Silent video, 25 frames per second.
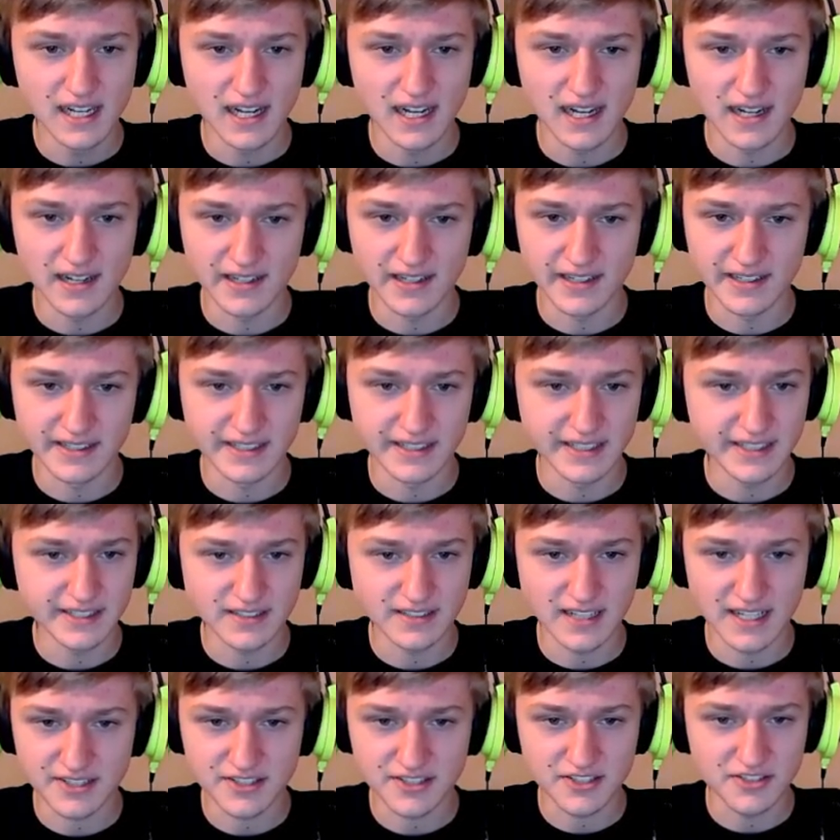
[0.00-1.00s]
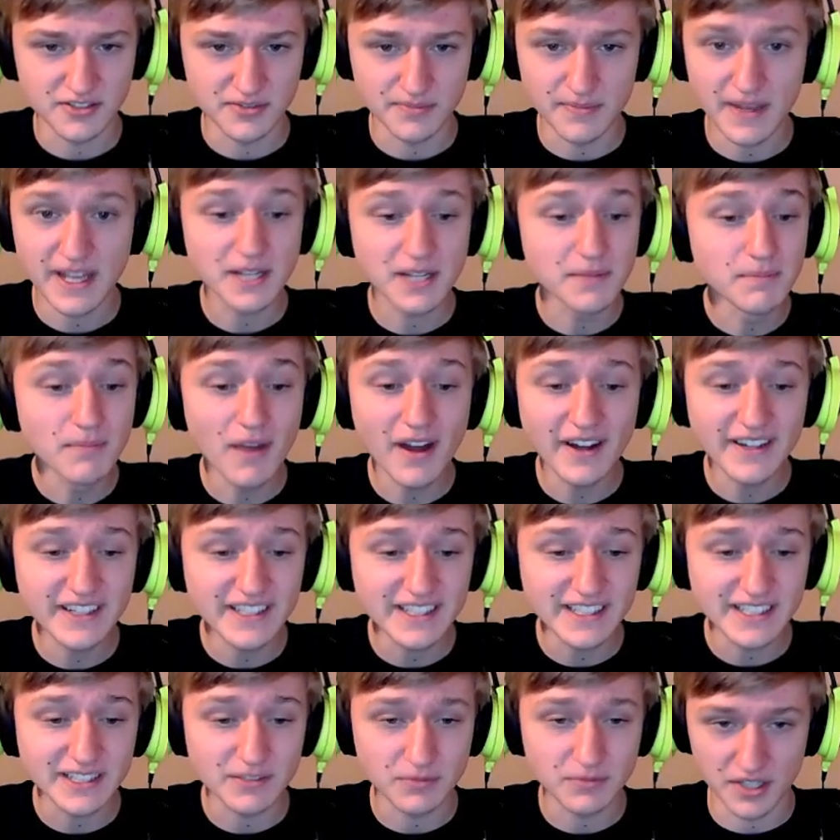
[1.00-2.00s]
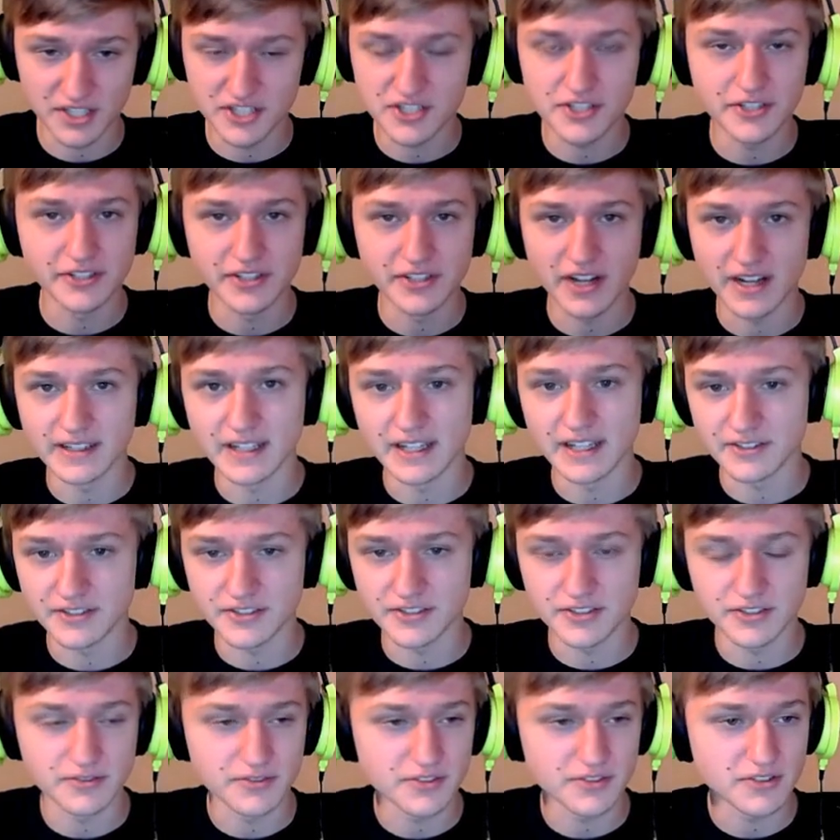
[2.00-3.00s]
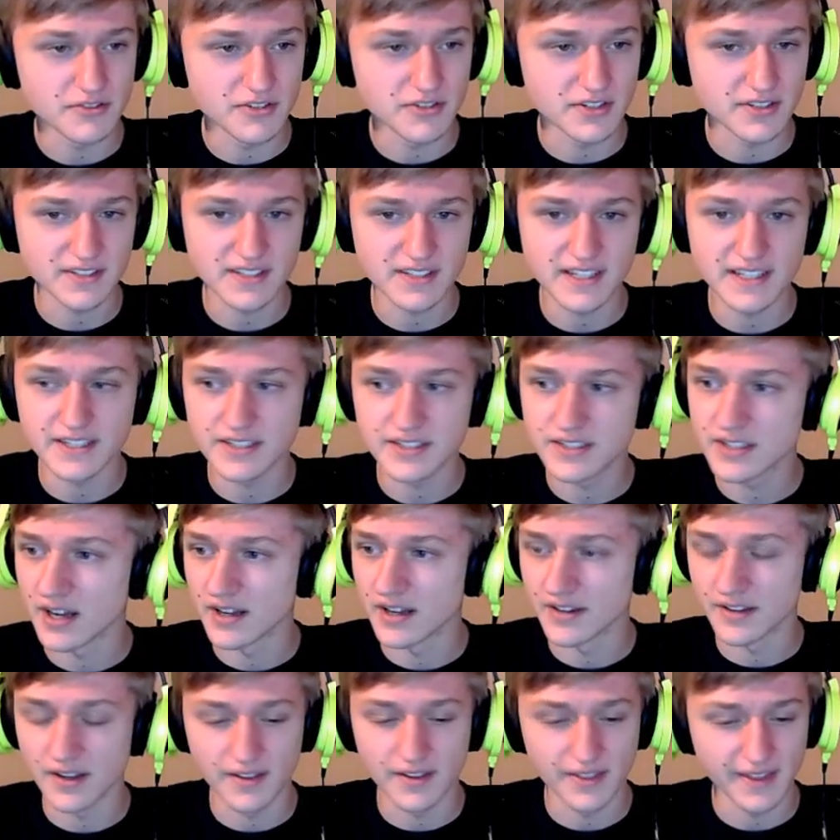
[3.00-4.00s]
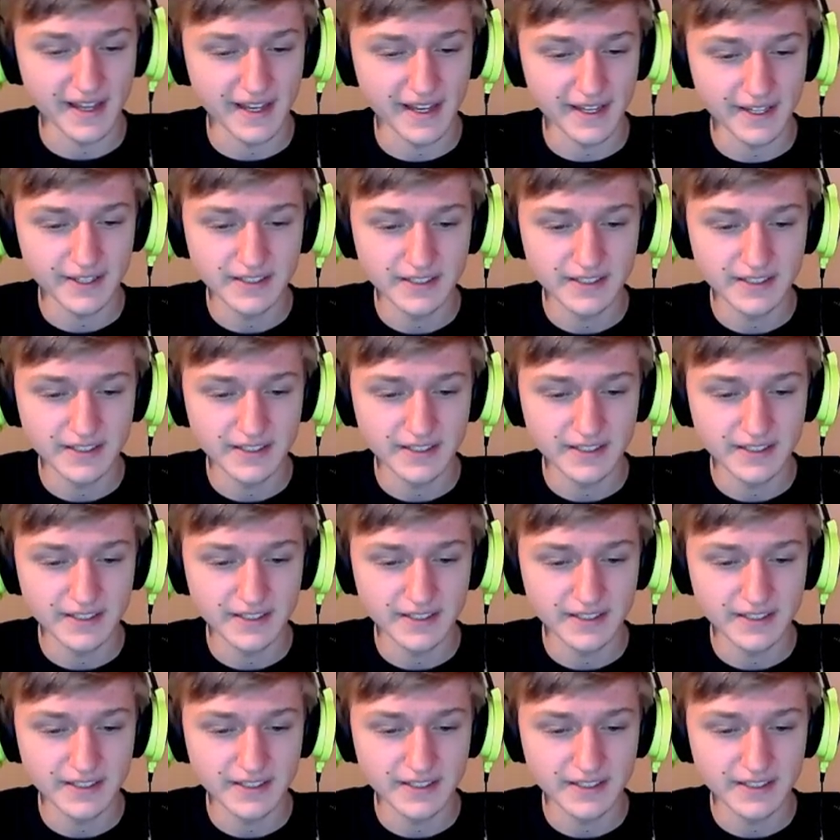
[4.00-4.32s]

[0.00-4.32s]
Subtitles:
It'll ask you to make money, which you're not allowed to do, so just hit done on that.